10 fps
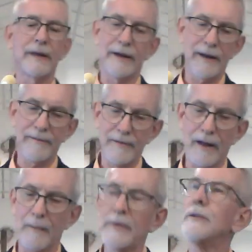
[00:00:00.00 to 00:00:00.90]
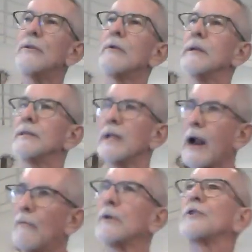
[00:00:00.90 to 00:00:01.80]
And I, I've been doing it. He said,
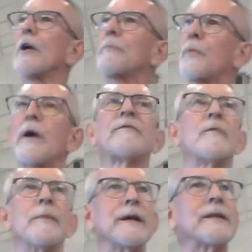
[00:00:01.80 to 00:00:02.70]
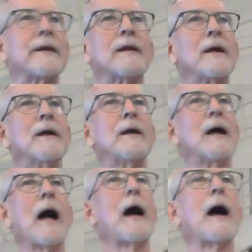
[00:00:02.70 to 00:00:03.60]
I want y'all to pray for me that
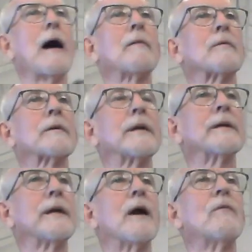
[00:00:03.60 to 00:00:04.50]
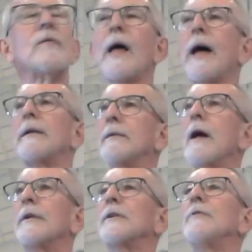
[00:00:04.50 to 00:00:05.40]
I, I can get over that and
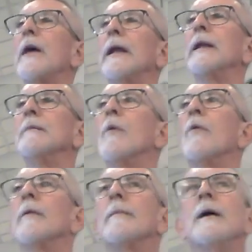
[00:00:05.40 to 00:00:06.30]
not do that anymore.